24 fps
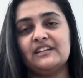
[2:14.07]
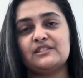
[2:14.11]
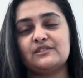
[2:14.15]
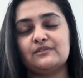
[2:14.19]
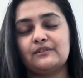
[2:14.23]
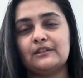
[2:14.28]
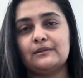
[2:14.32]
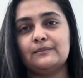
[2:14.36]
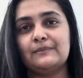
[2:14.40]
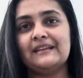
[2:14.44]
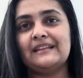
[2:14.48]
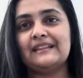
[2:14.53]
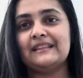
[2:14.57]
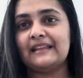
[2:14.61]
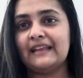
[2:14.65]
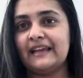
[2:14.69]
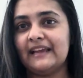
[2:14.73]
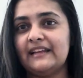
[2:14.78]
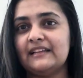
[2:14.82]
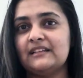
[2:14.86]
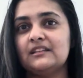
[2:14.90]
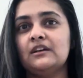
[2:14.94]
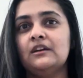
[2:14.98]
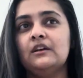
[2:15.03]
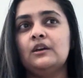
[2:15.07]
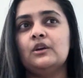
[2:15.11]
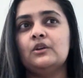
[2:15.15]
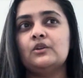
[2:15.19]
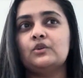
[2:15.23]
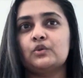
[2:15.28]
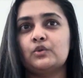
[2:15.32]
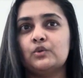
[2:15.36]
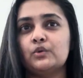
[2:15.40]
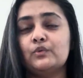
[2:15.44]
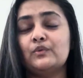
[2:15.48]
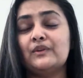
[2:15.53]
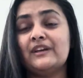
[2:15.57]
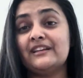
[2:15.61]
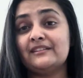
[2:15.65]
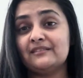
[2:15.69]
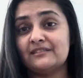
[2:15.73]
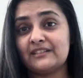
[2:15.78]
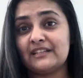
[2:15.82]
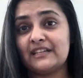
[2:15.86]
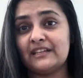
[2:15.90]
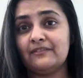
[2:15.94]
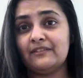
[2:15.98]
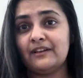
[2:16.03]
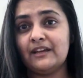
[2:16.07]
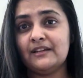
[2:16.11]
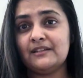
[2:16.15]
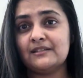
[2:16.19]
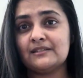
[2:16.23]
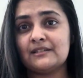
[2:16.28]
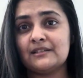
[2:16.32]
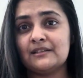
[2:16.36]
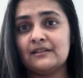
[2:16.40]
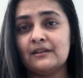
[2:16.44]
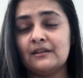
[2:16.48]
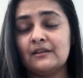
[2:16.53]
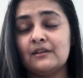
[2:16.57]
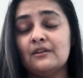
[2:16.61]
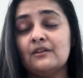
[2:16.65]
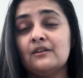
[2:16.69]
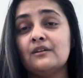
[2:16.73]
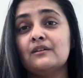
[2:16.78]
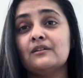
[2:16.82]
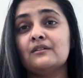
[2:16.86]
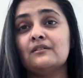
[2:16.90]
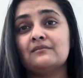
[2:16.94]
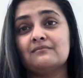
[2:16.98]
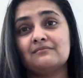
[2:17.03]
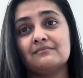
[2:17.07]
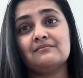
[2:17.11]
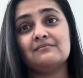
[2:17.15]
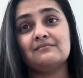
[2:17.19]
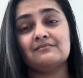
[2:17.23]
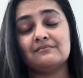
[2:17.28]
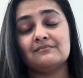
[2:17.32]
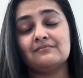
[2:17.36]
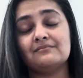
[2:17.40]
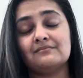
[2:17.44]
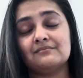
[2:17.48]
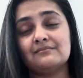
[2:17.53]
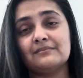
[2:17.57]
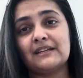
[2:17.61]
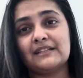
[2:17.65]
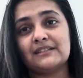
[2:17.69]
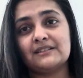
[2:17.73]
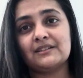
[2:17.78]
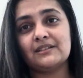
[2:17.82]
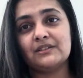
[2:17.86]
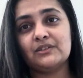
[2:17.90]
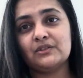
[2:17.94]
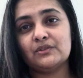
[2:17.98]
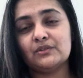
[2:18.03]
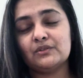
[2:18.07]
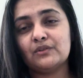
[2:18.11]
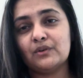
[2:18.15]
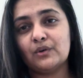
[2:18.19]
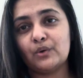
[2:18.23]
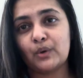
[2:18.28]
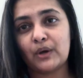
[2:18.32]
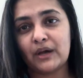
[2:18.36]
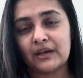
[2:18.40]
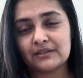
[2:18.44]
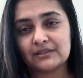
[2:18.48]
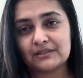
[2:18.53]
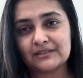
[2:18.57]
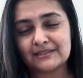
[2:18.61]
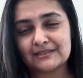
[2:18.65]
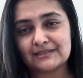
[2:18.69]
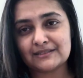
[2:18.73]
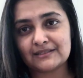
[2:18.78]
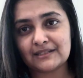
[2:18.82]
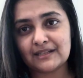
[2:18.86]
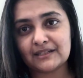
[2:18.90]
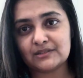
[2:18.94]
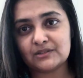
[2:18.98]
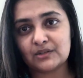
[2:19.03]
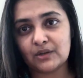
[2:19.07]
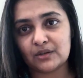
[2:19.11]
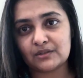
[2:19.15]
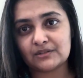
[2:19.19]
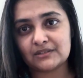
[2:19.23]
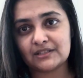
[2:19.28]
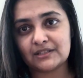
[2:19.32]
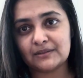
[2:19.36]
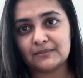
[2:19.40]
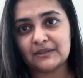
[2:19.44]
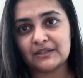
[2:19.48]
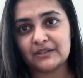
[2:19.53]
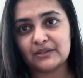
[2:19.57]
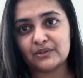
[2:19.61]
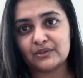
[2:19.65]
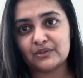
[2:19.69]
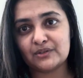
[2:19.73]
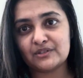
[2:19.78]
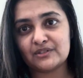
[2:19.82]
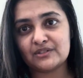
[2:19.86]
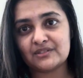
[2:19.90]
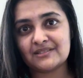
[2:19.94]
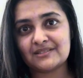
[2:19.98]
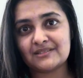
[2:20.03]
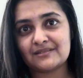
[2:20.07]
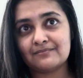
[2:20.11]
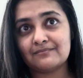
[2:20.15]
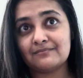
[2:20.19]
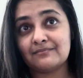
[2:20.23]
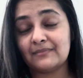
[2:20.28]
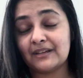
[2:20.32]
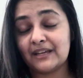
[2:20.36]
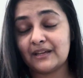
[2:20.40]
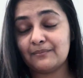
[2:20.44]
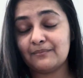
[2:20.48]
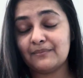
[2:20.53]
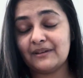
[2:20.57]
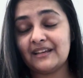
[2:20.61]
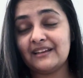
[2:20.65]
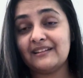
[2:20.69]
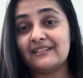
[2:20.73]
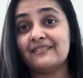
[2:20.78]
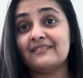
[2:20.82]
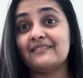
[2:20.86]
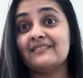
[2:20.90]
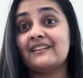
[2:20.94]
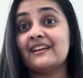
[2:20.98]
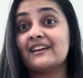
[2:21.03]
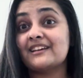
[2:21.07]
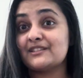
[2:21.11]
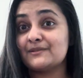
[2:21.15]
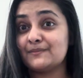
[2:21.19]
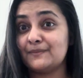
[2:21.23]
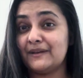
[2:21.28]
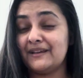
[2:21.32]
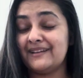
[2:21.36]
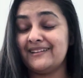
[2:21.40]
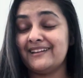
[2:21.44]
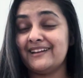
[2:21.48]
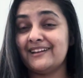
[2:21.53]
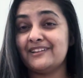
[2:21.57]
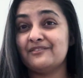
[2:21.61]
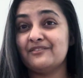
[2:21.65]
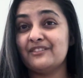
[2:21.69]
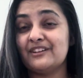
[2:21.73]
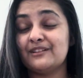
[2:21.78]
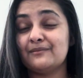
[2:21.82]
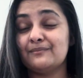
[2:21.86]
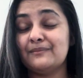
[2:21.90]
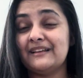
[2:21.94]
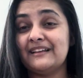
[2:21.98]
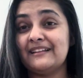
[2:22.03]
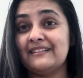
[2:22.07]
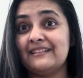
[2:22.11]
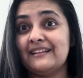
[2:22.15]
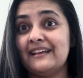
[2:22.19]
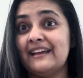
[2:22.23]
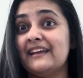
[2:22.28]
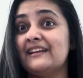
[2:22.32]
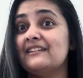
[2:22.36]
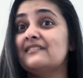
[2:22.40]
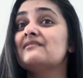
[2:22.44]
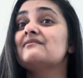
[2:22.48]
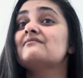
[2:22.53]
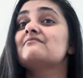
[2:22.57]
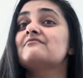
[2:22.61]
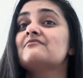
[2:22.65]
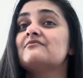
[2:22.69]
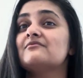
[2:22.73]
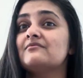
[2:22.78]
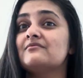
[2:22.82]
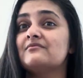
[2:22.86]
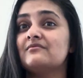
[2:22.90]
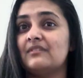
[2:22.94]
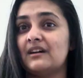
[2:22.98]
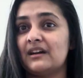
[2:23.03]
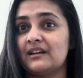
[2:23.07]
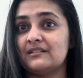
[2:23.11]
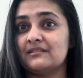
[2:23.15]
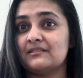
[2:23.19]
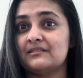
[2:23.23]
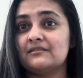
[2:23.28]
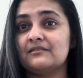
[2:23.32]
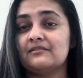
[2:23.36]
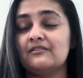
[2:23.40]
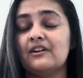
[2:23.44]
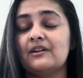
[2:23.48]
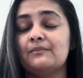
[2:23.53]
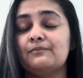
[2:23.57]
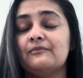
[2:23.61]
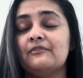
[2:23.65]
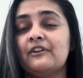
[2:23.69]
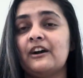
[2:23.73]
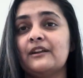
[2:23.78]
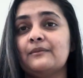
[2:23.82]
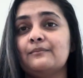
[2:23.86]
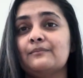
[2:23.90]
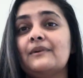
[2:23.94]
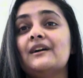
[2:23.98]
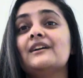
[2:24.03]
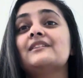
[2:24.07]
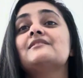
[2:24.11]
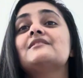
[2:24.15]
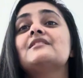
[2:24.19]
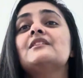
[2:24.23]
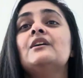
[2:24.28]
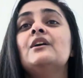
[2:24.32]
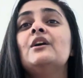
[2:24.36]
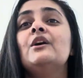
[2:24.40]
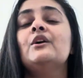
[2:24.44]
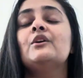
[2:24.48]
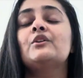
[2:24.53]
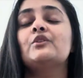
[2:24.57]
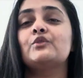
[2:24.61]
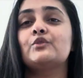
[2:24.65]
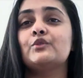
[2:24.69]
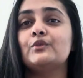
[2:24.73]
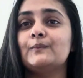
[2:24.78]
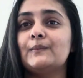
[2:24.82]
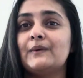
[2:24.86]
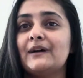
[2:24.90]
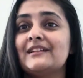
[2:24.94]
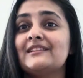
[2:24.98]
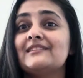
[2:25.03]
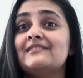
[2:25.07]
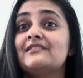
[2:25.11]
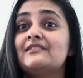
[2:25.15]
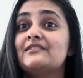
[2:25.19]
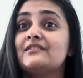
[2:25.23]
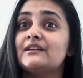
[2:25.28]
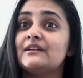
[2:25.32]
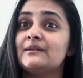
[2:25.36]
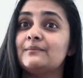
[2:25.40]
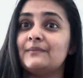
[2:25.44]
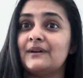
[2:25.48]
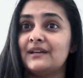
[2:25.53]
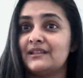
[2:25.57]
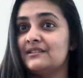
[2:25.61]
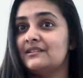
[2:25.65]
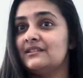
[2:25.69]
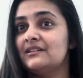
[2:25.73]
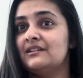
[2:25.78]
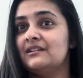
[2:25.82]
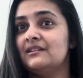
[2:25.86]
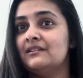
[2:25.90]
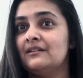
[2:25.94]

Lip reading: will be late 2 weeks, 3 weeks, better you go and consult doctor, because maybe next period will be late 1 month, 2 month, 3 month.